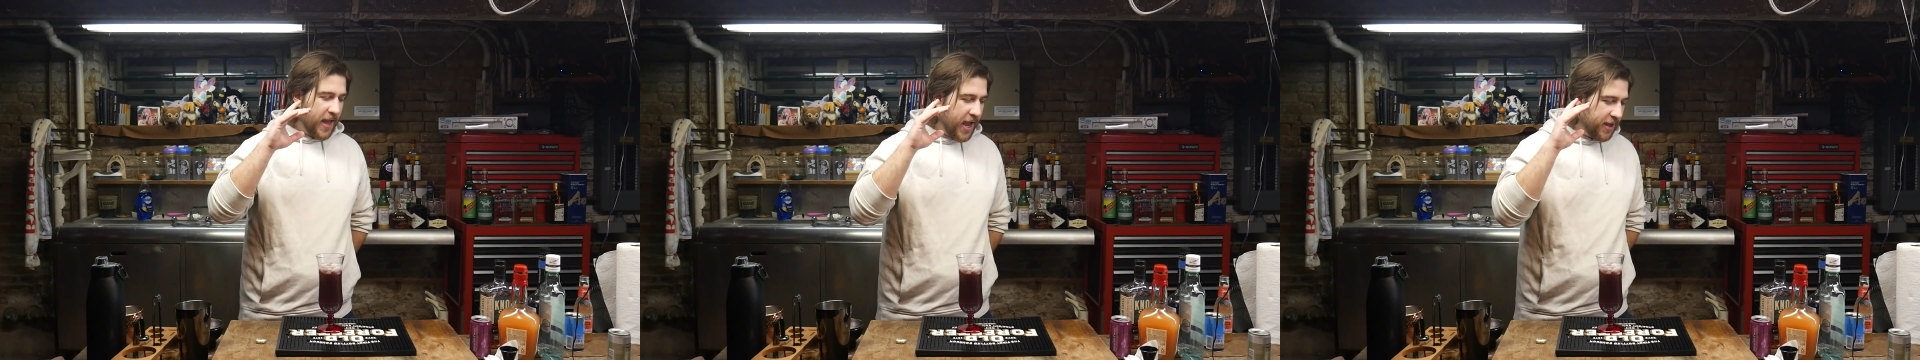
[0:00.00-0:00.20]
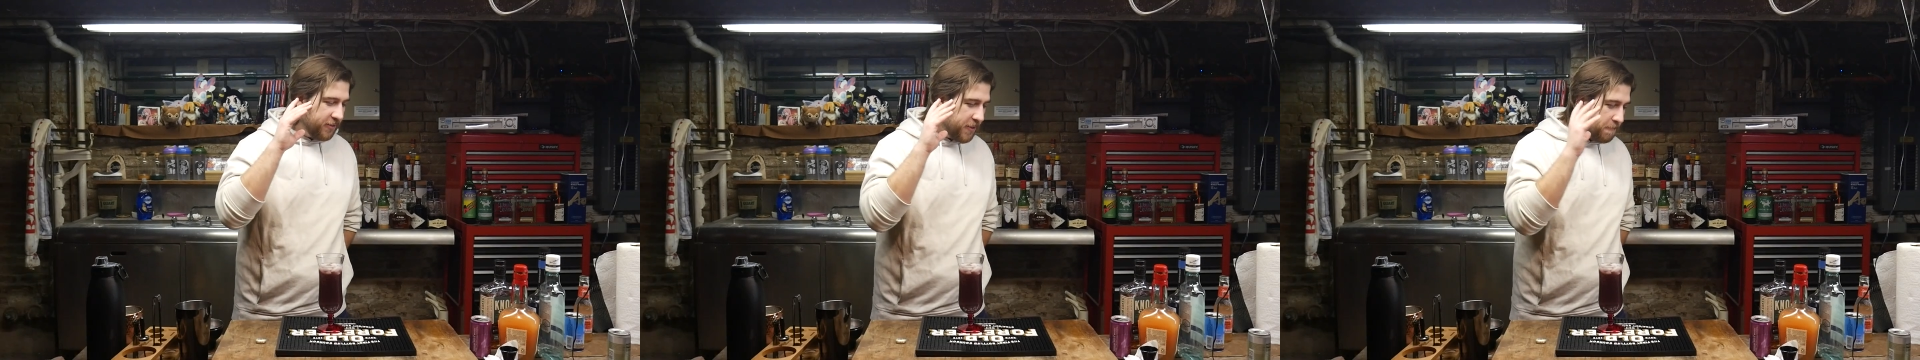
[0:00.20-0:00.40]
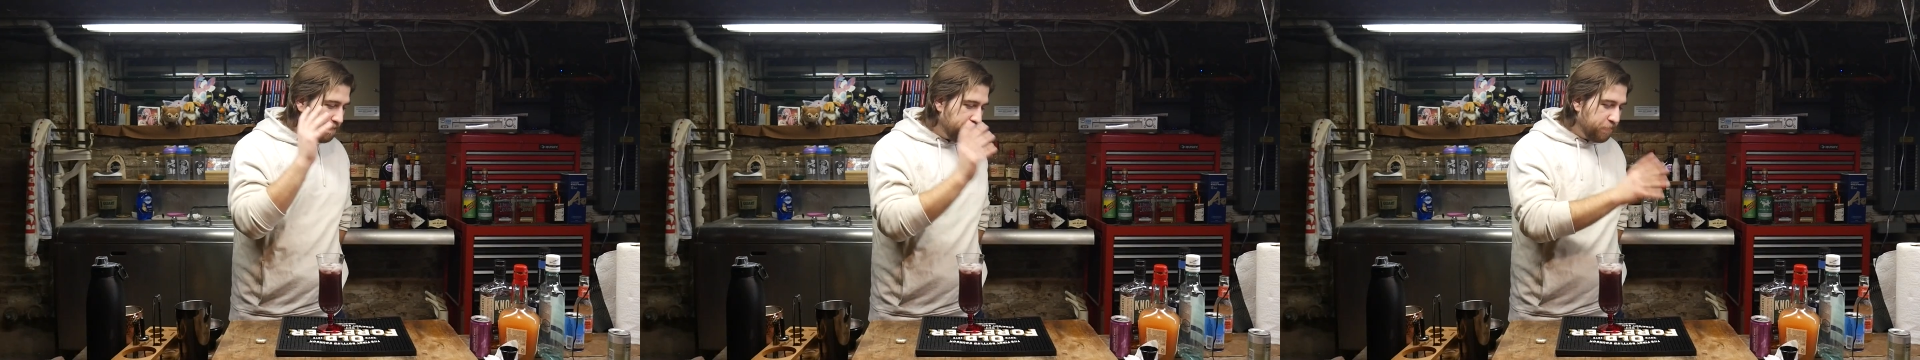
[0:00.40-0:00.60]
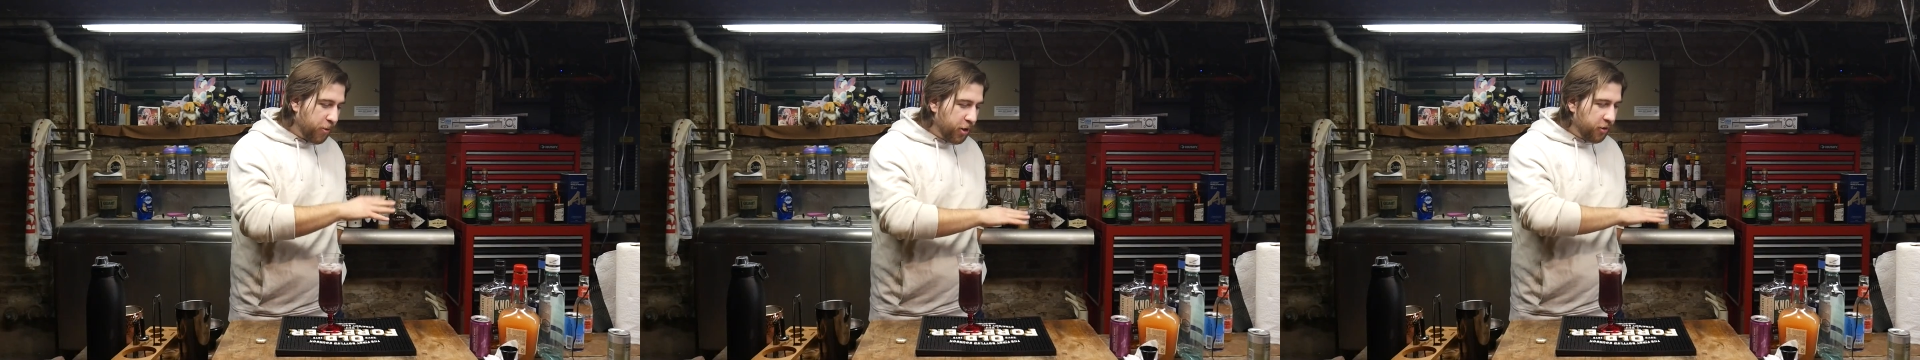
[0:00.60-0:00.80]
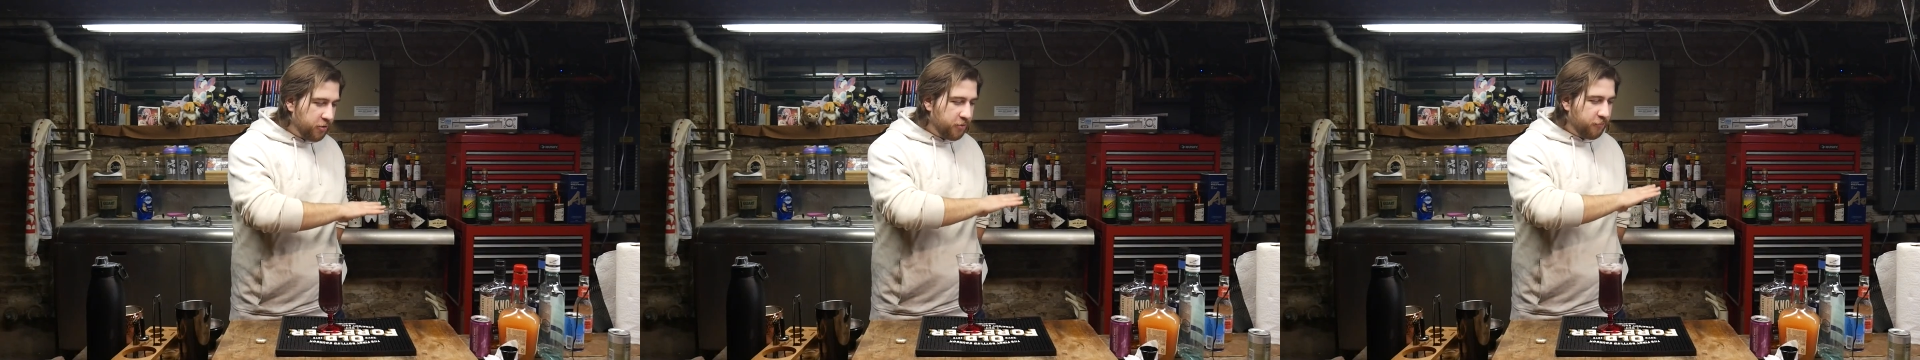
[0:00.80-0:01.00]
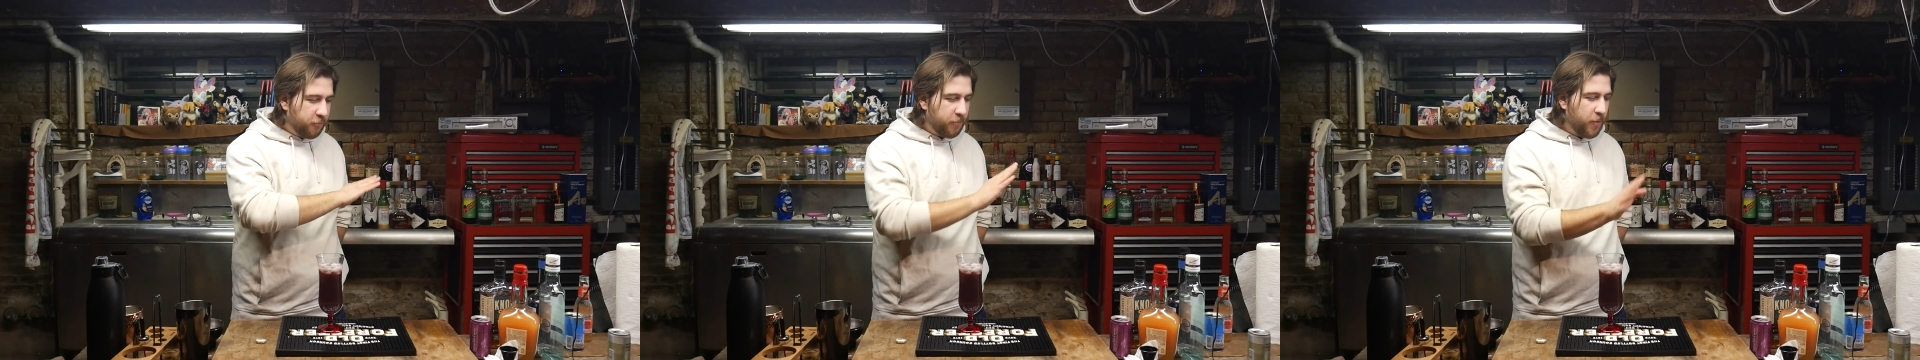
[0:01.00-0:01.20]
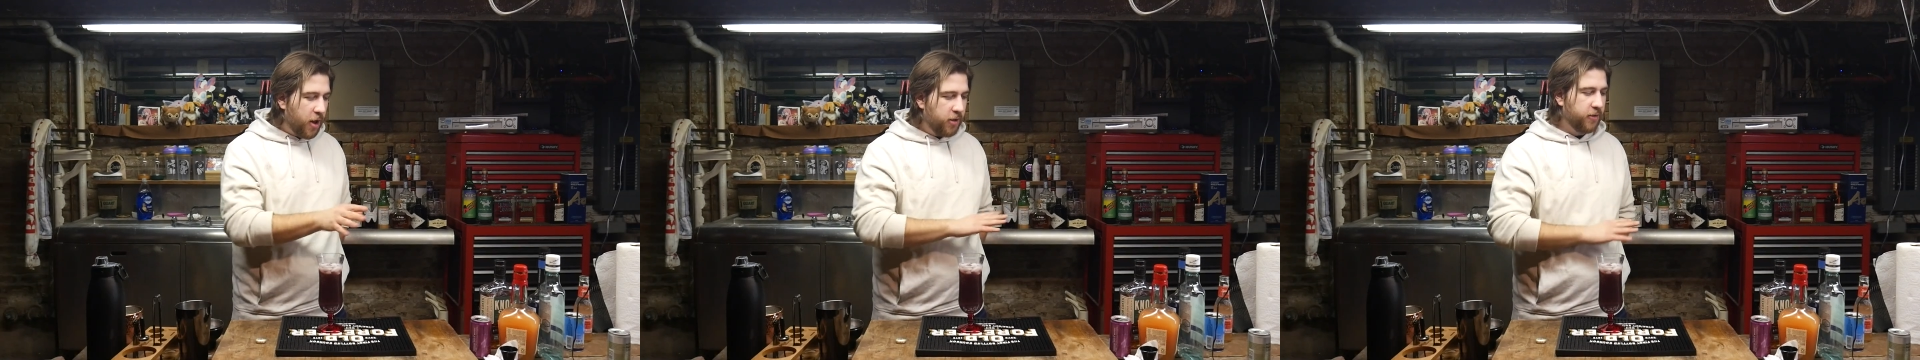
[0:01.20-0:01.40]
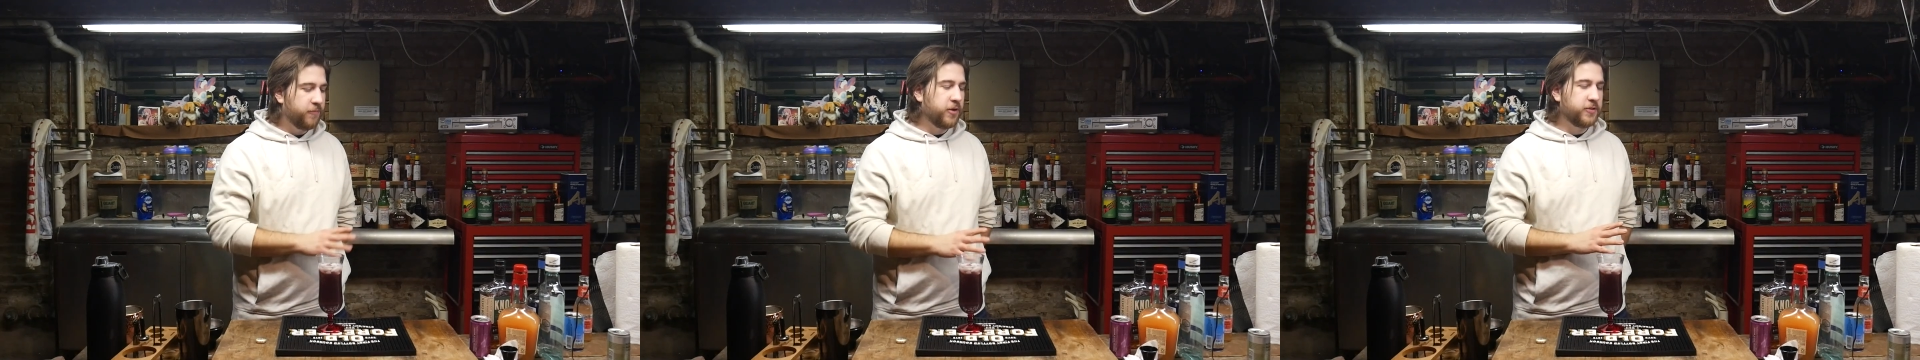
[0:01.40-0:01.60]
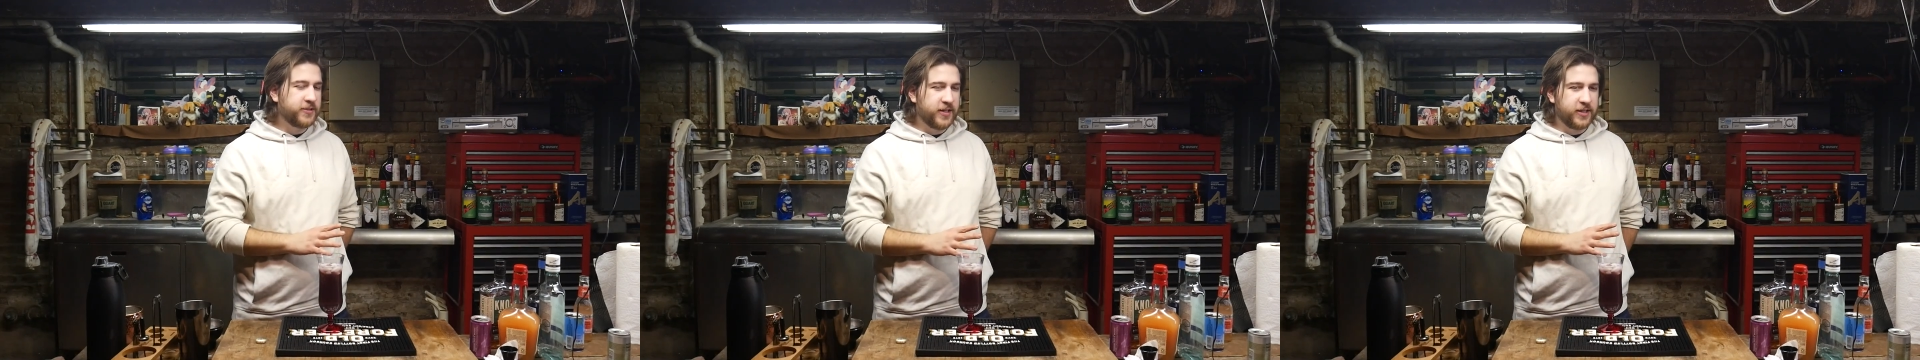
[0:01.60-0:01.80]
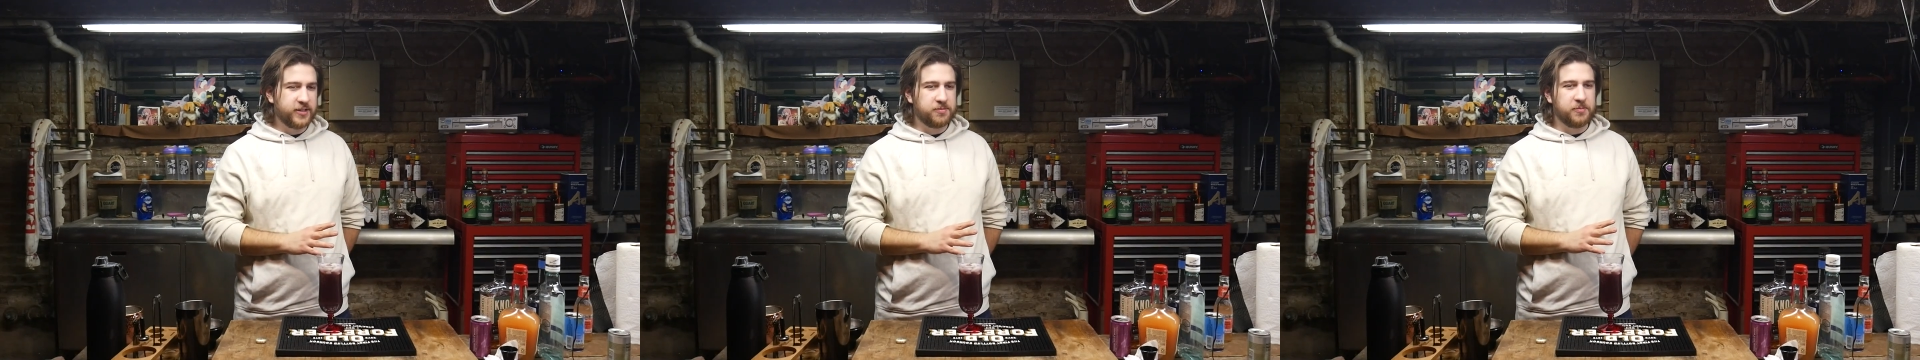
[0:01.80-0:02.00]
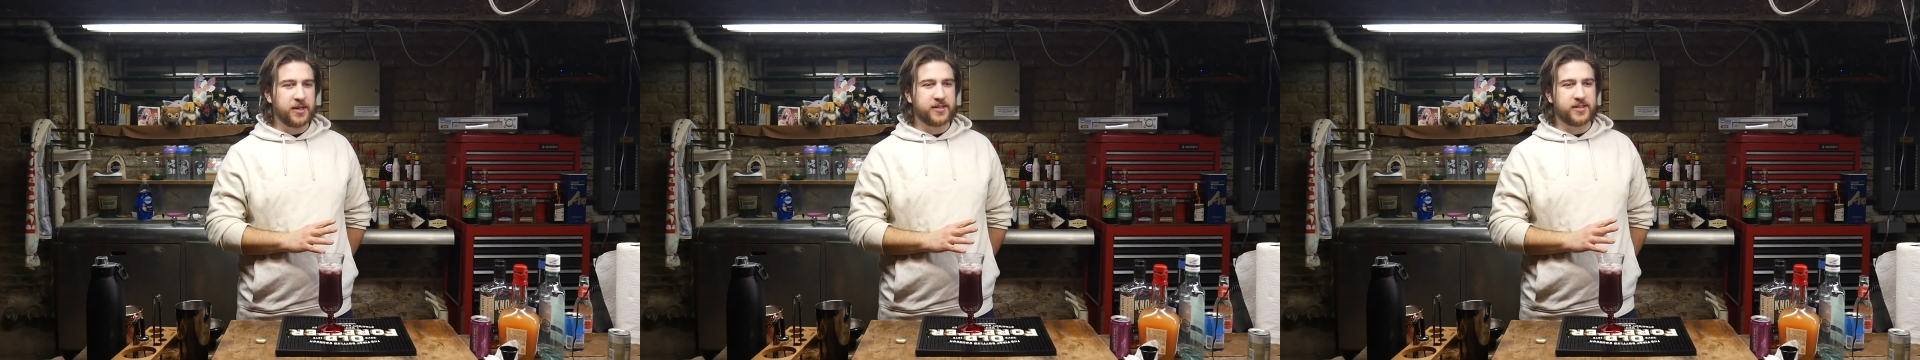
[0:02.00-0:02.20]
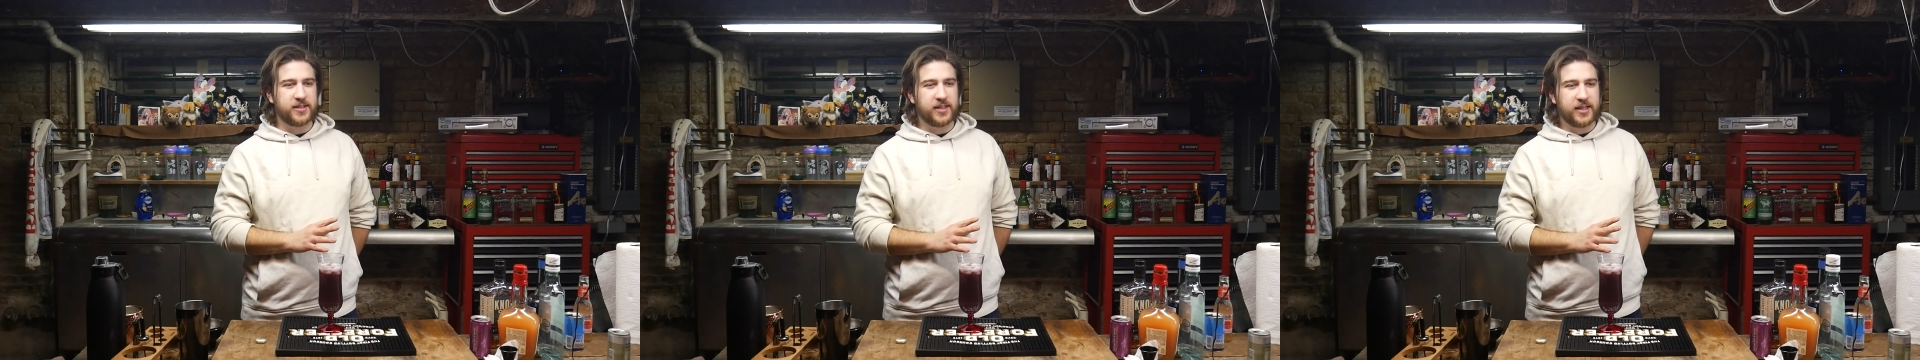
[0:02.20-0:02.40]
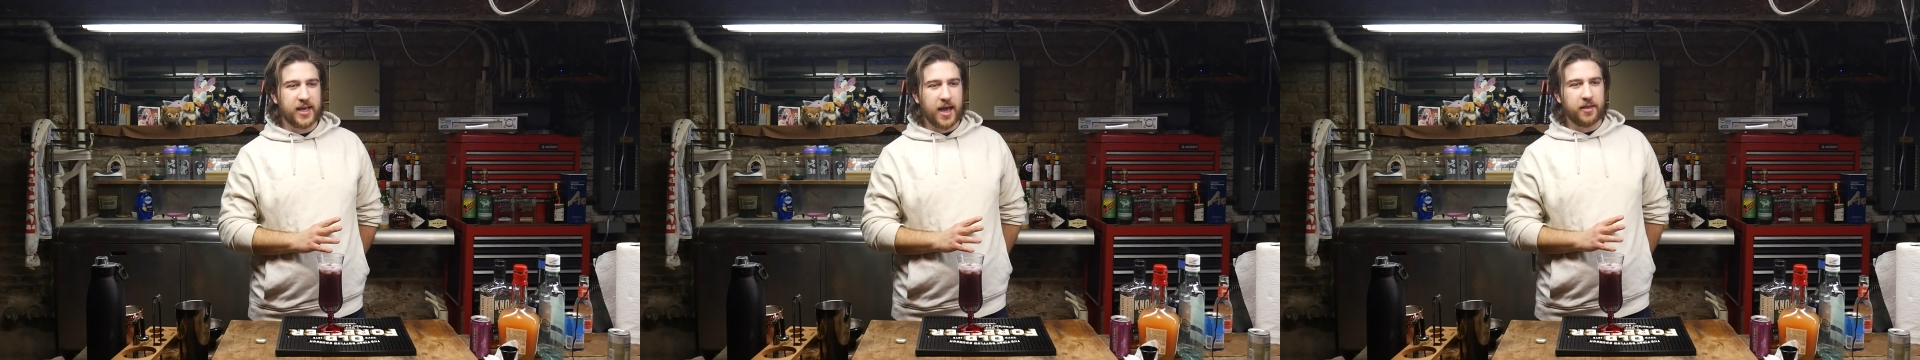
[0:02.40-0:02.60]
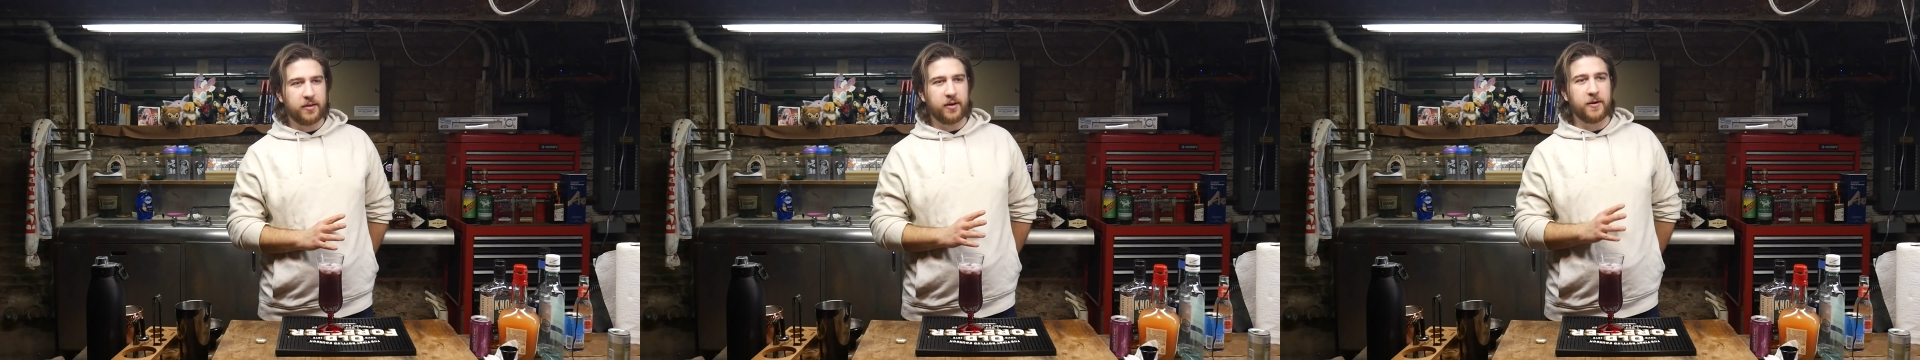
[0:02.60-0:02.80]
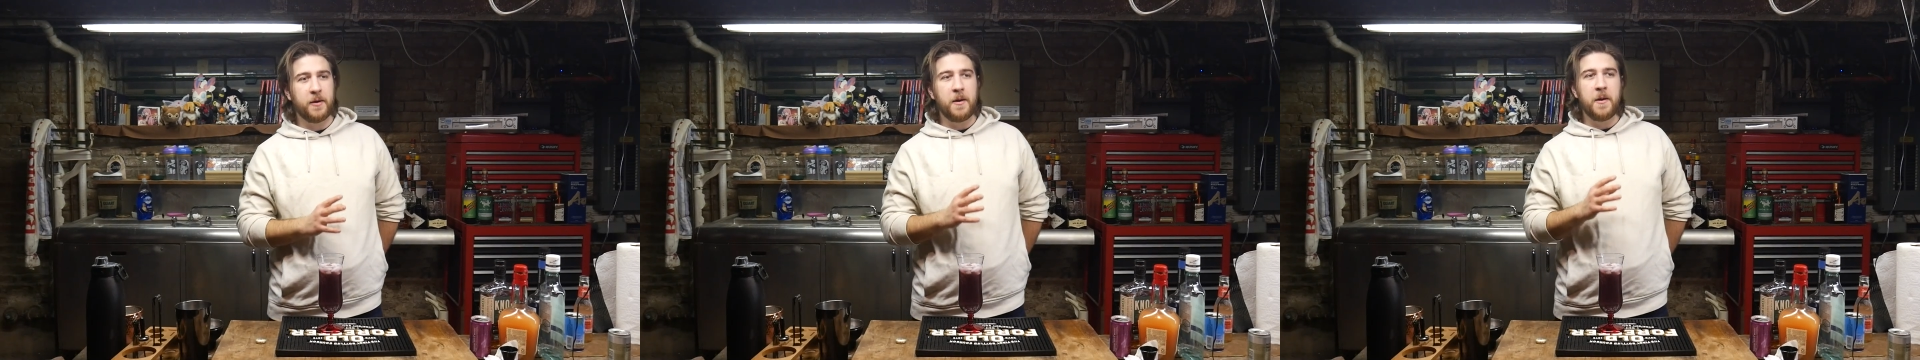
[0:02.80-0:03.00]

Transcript: and the burn from all of those things mixed together